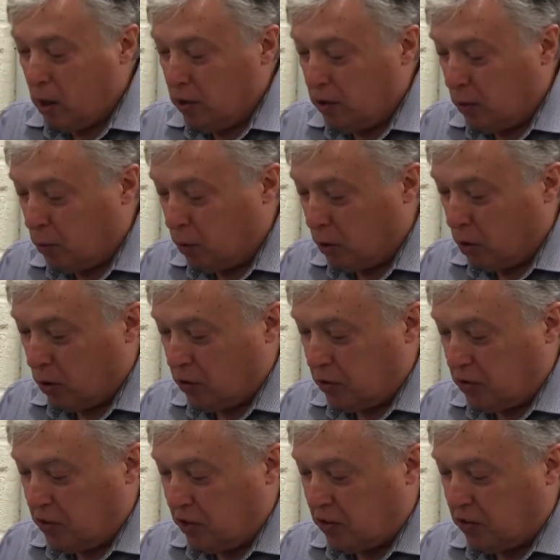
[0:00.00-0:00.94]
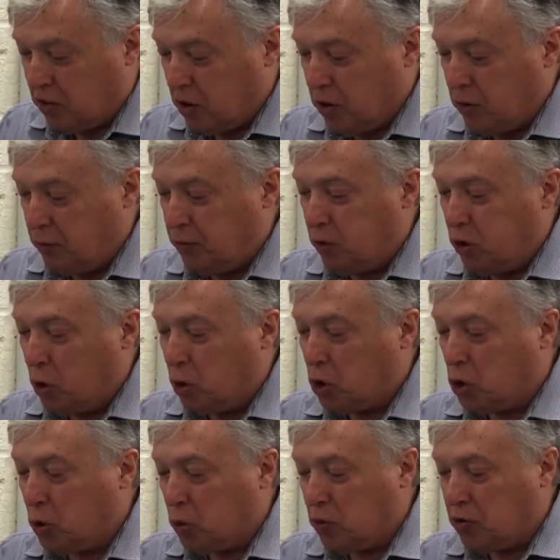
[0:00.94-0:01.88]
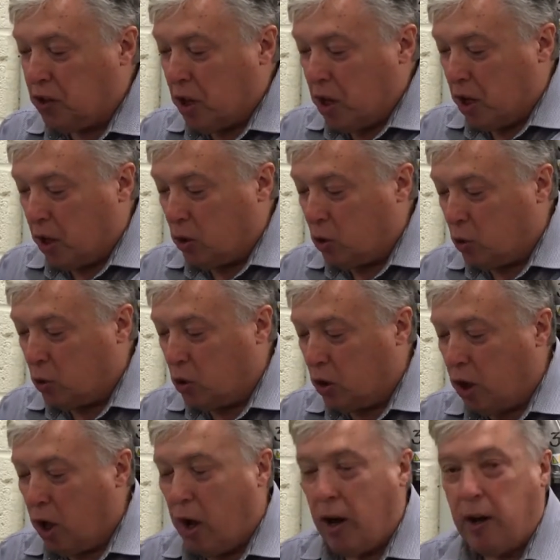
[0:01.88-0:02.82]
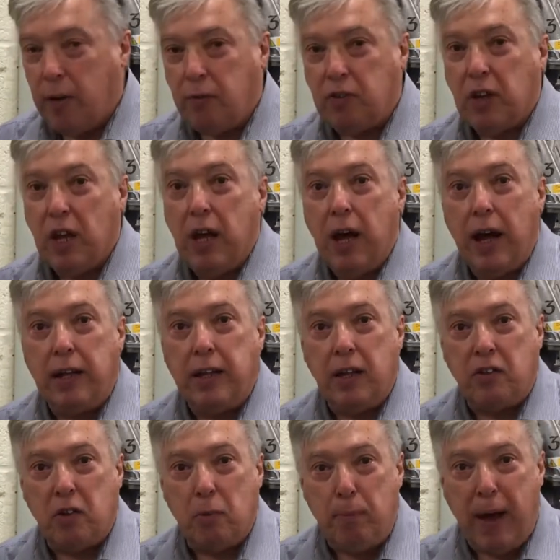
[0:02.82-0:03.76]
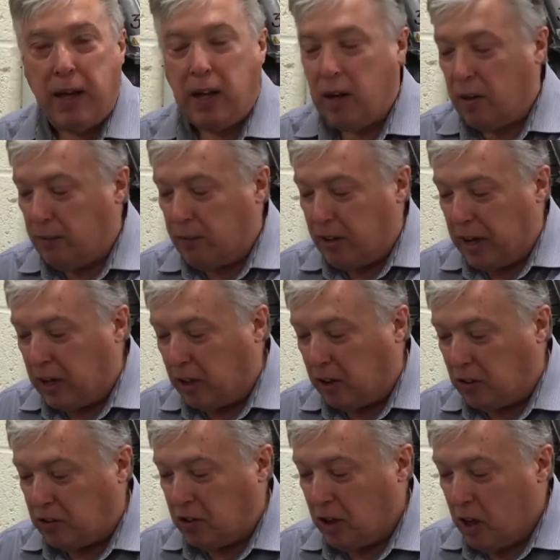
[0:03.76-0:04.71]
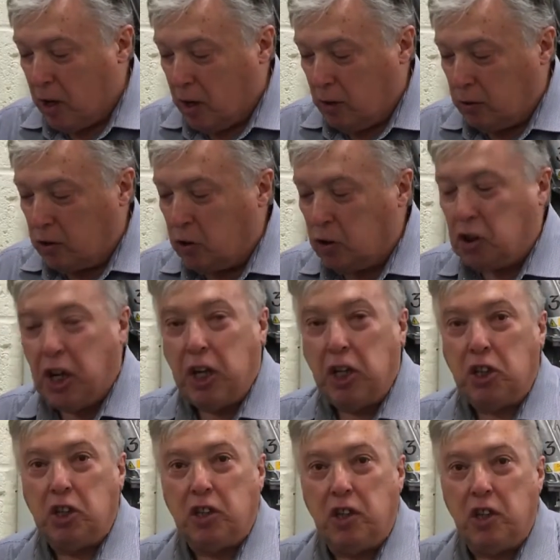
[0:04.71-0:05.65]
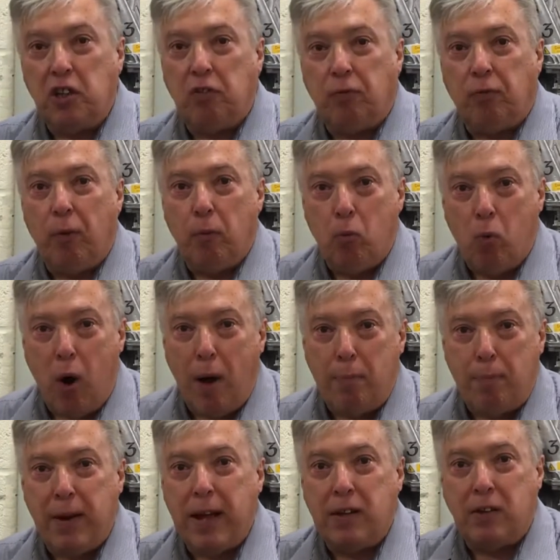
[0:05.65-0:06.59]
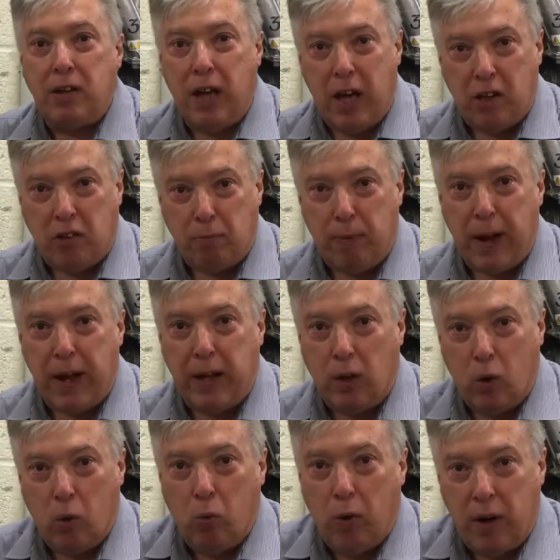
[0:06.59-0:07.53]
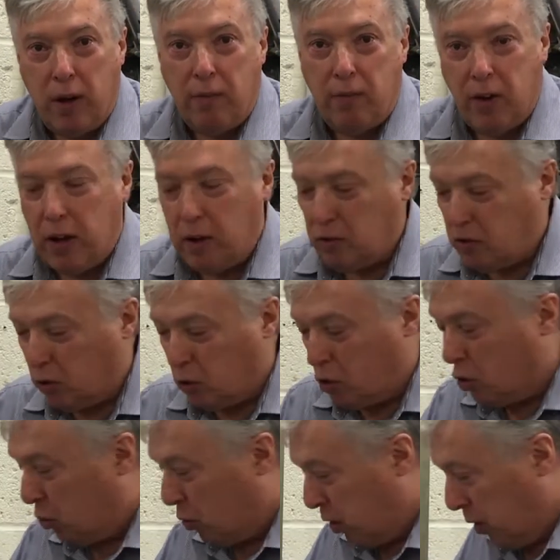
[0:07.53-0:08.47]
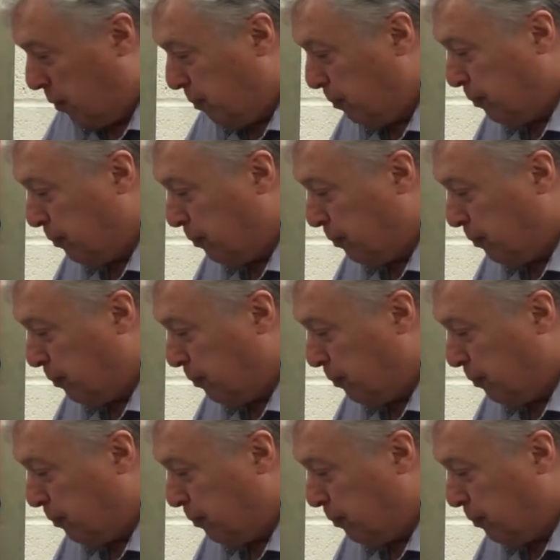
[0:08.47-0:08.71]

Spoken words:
So we've got six earth, neutrals, and all the lives, and there's a packet of links to change this from Y plan to S plan or whatever else you're doing.